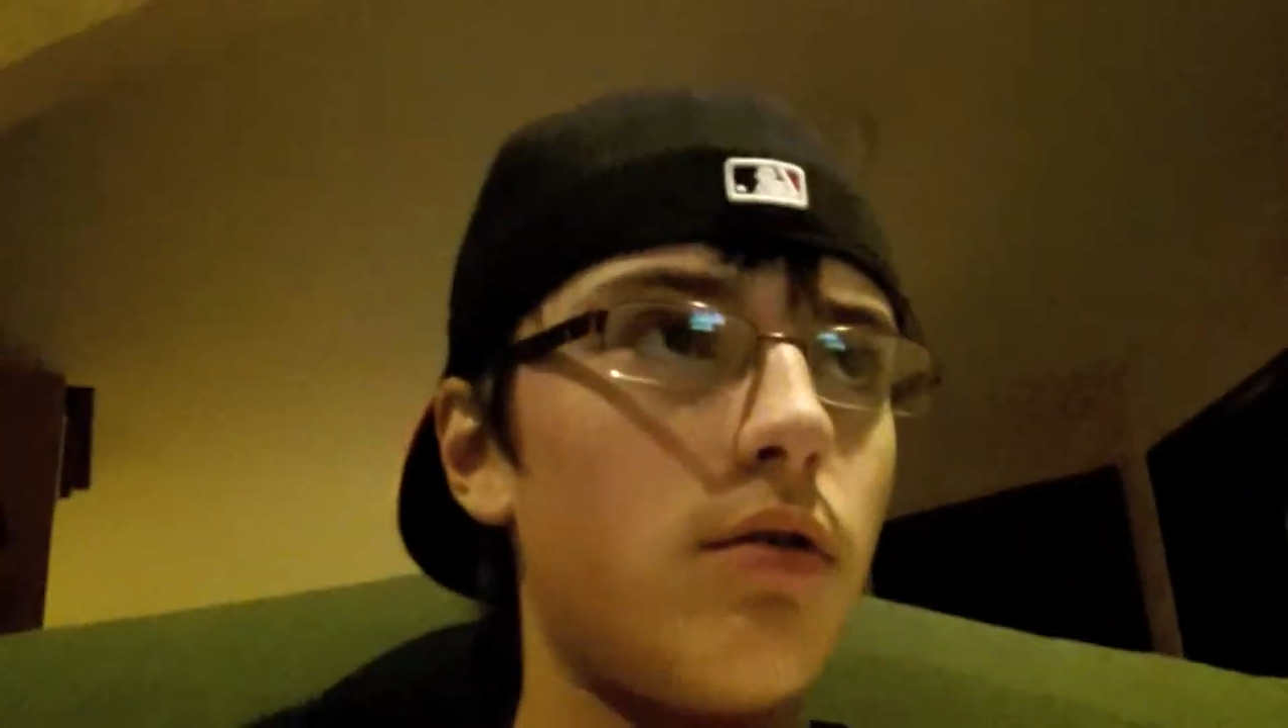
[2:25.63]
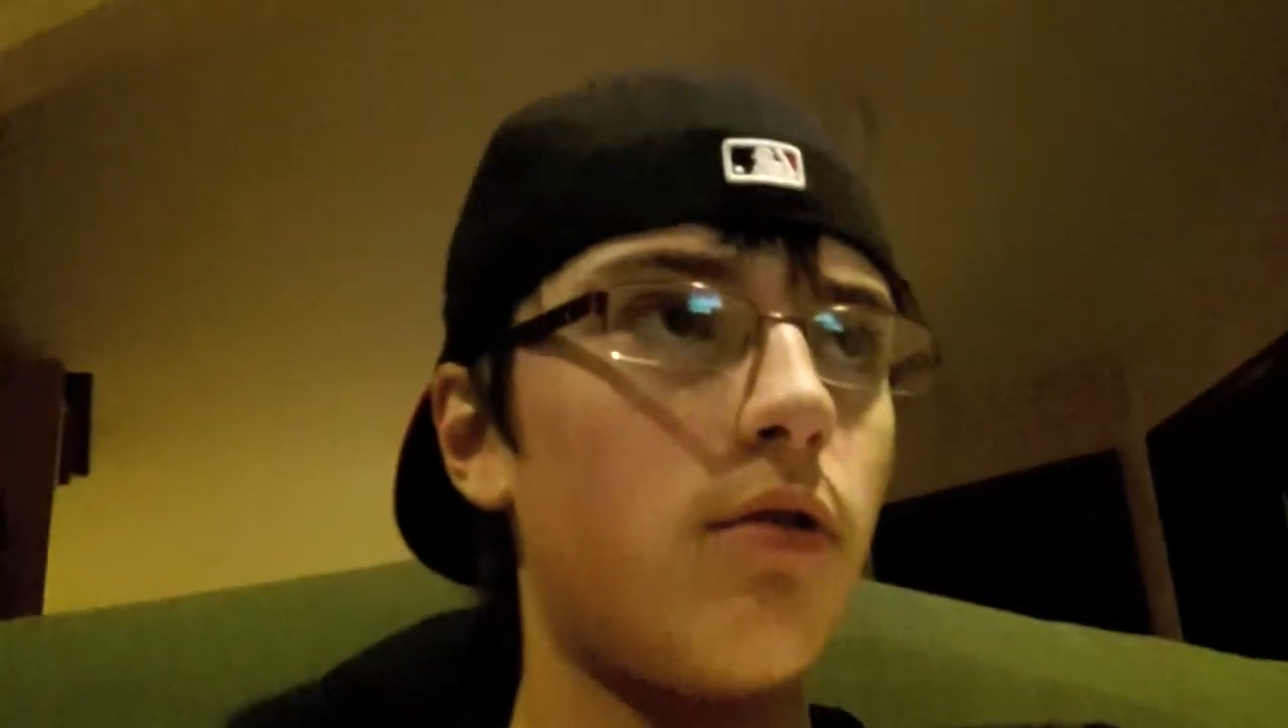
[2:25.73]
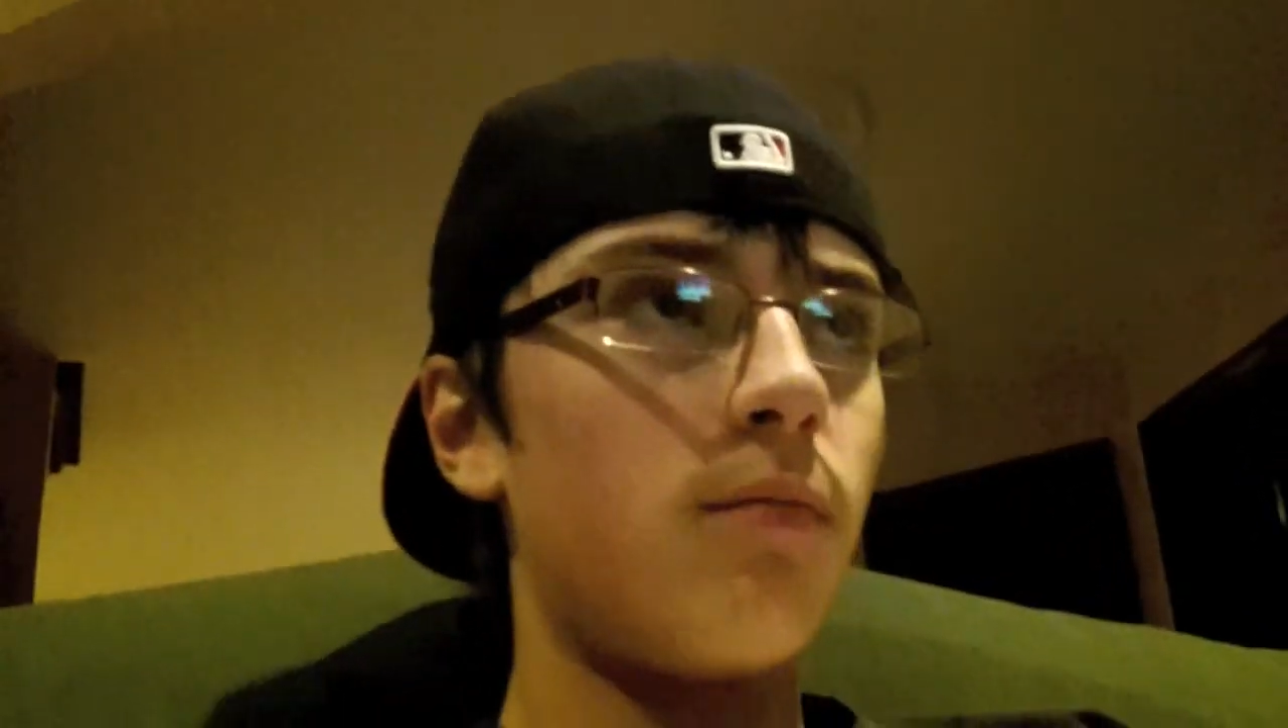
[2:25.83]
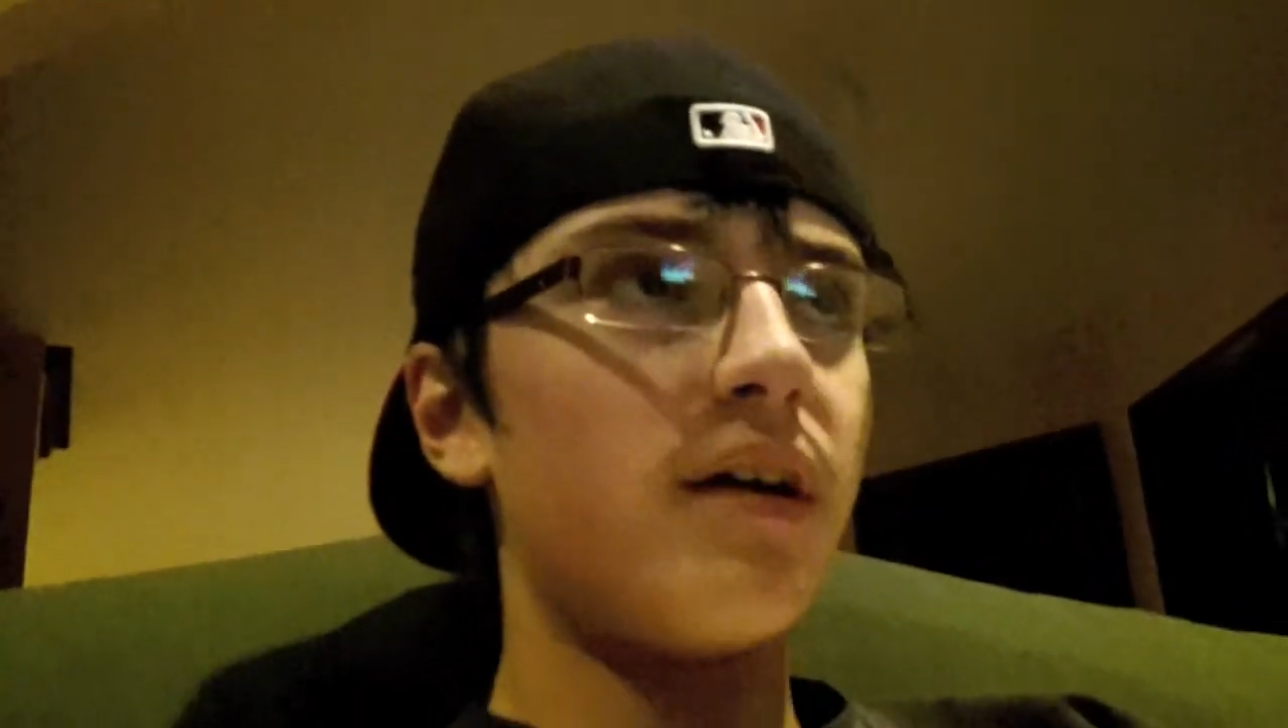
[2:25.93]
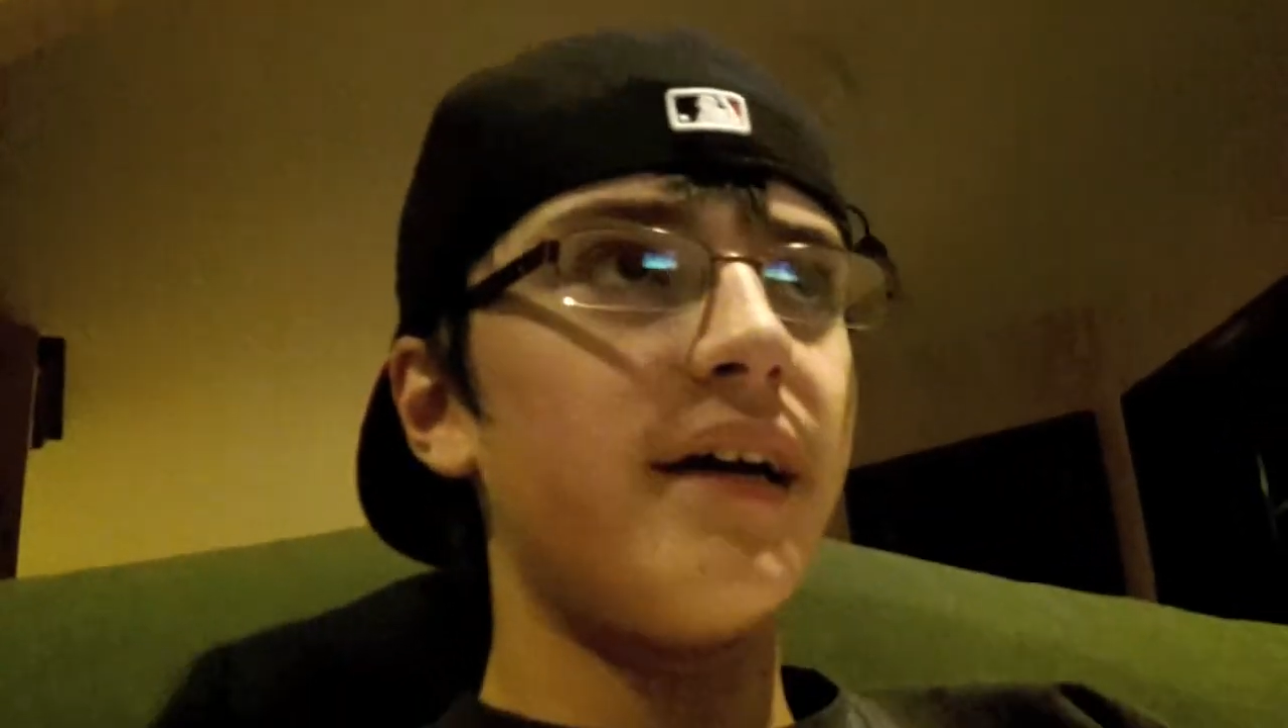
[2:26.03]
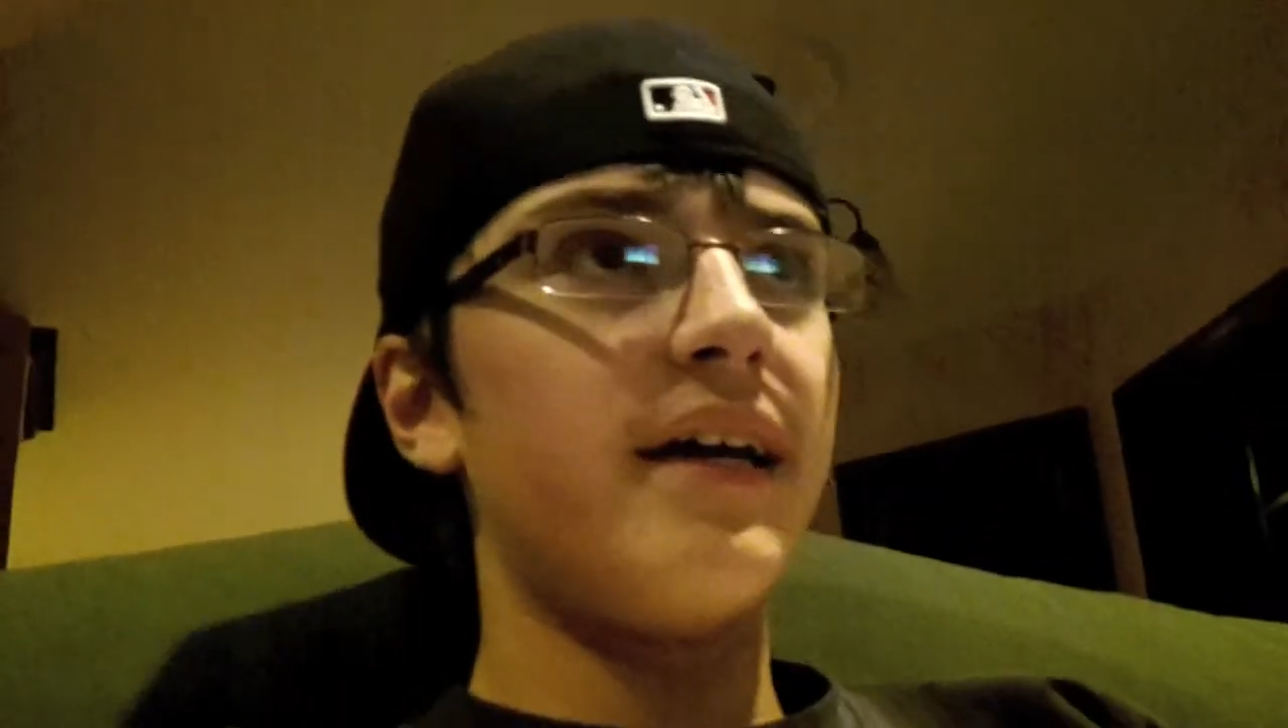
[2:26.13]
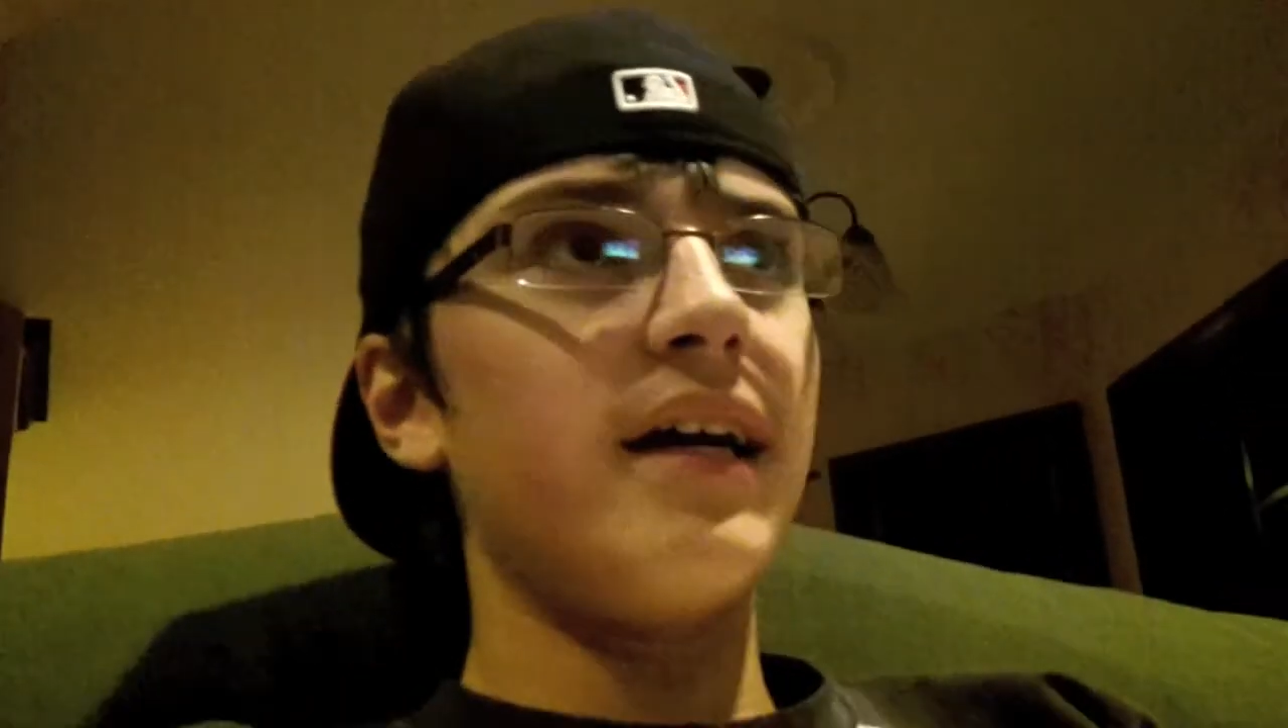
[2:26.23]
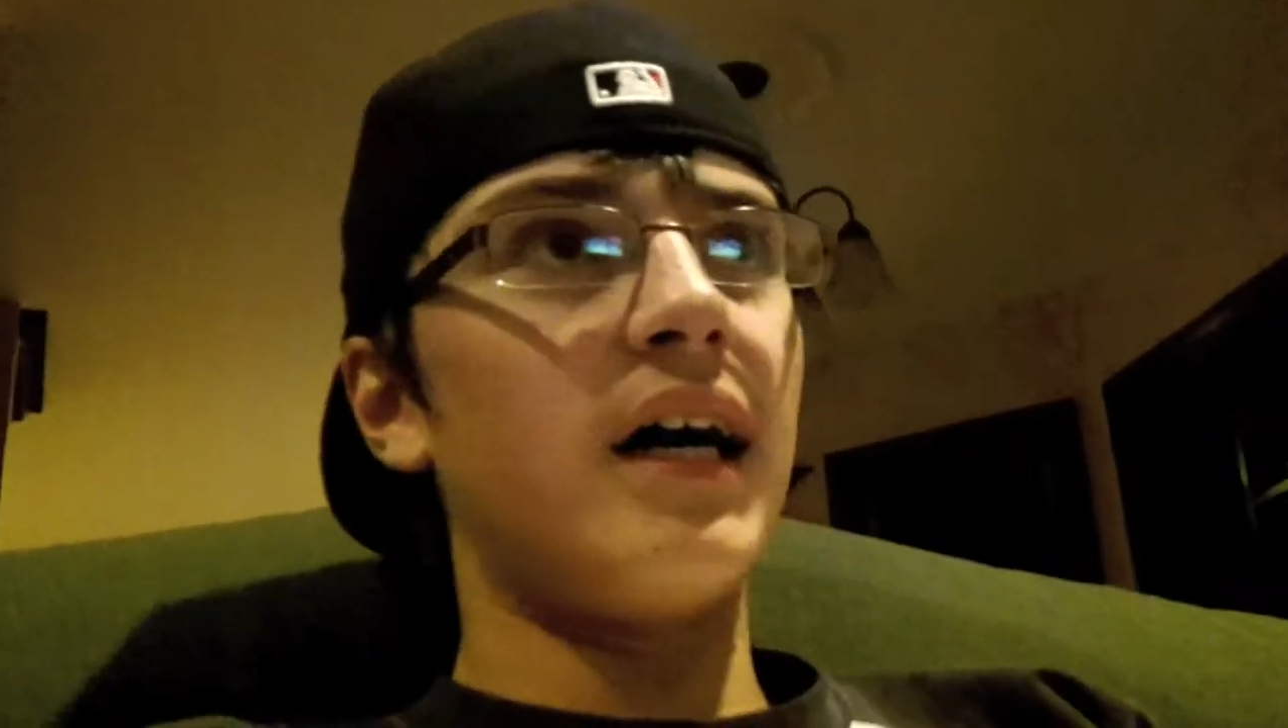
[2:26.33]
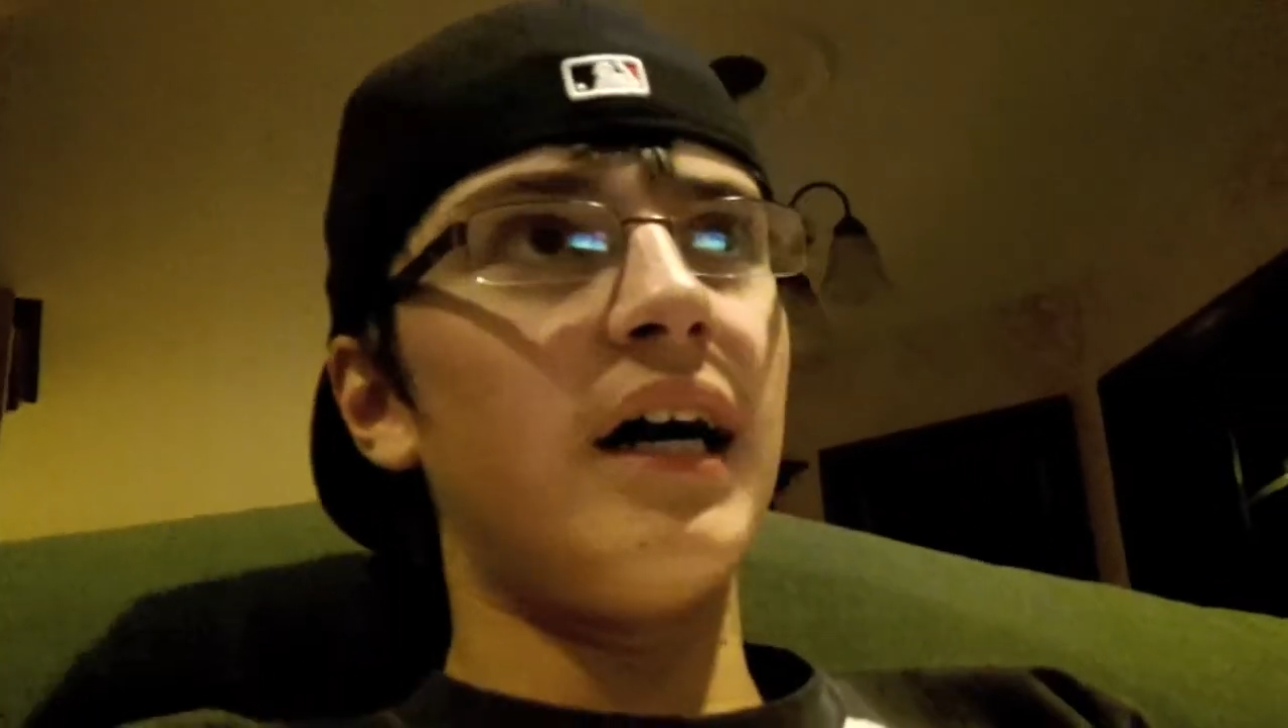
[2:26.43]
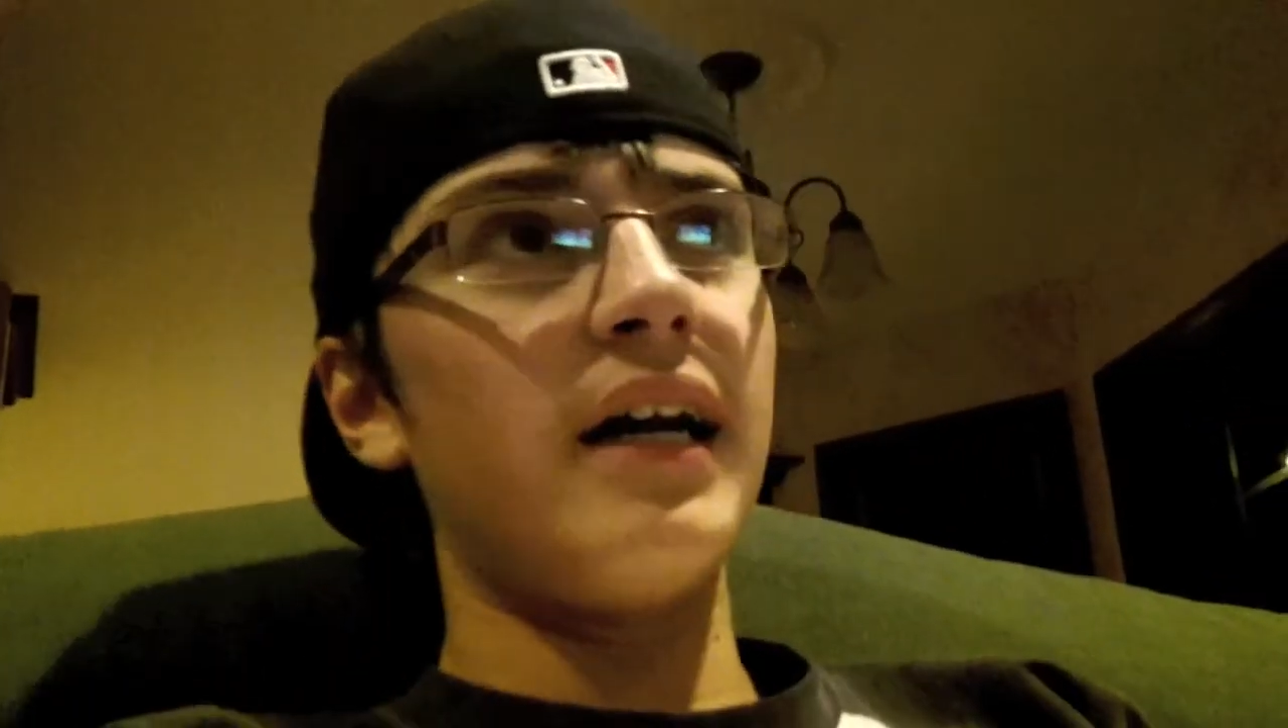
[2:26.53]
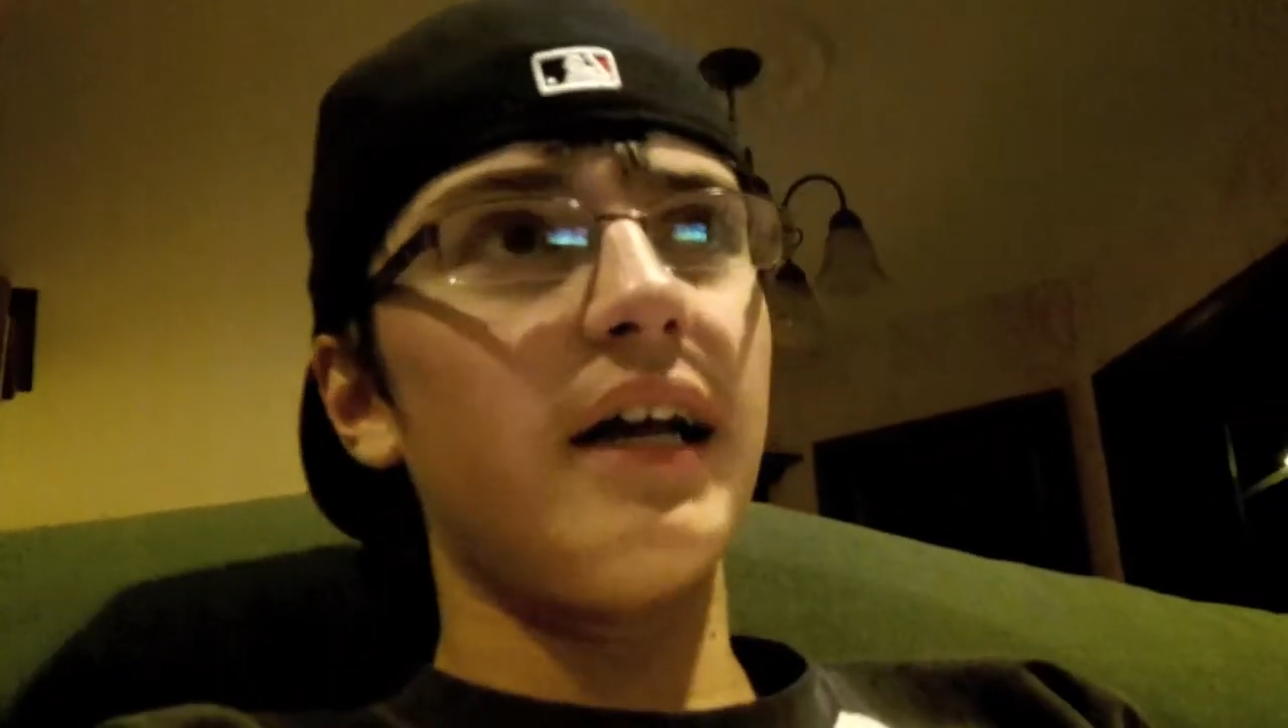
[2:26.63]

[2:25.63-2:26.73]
Oh my god,